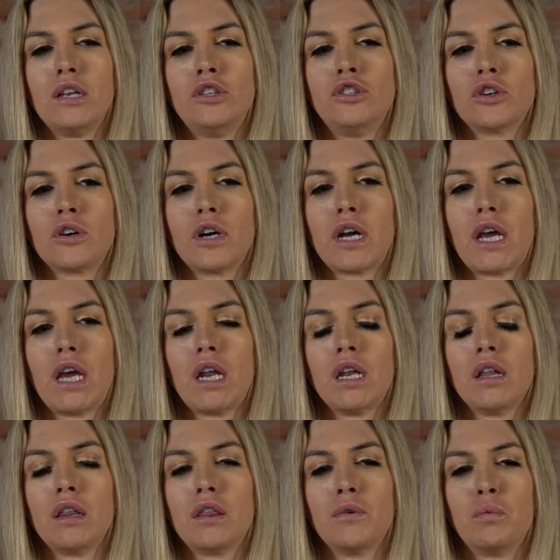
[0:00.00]

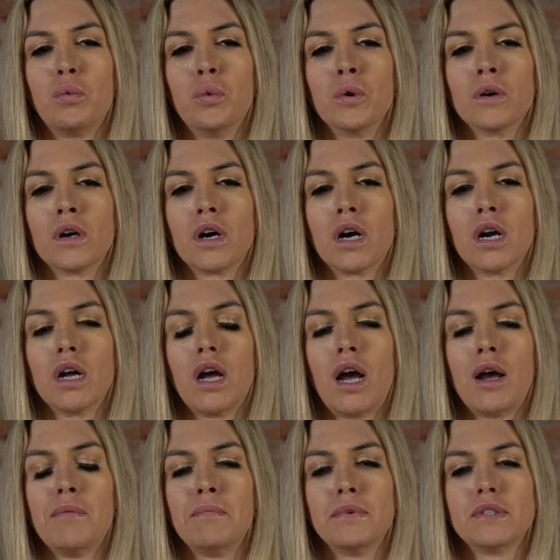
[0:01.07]
during the war.
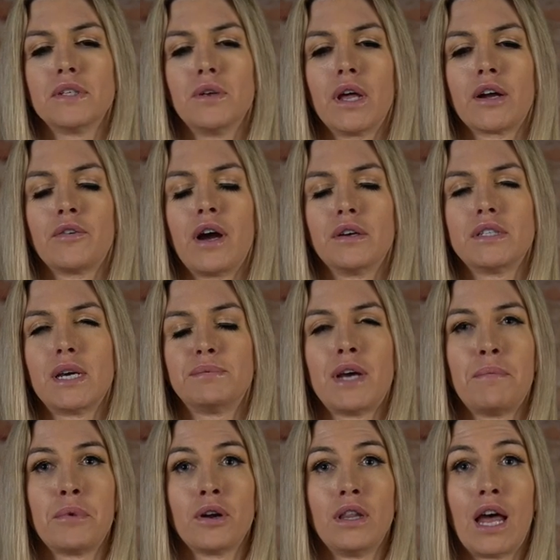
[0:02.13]
Um, so like around
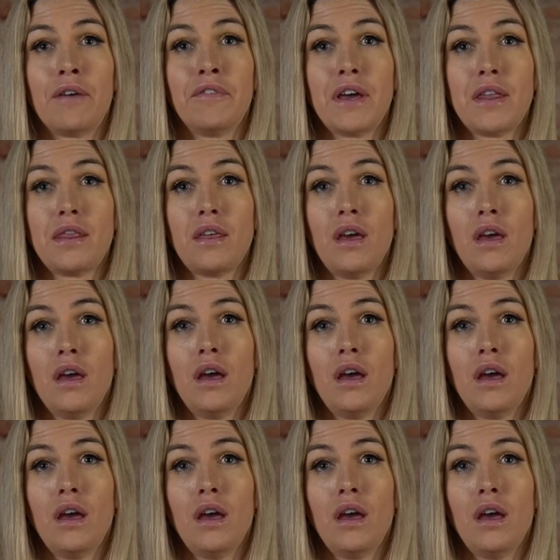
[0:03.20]
September 11th,